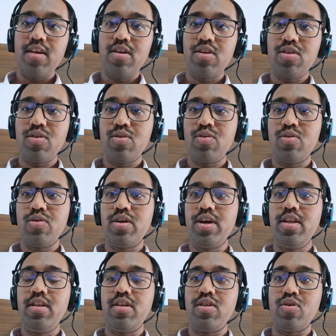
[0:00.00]
So
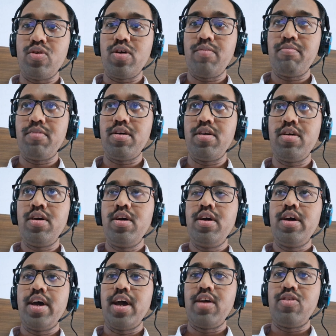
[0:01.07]
in November,
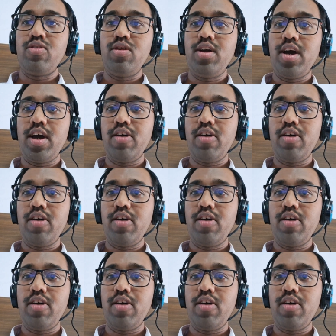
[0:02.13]
actually,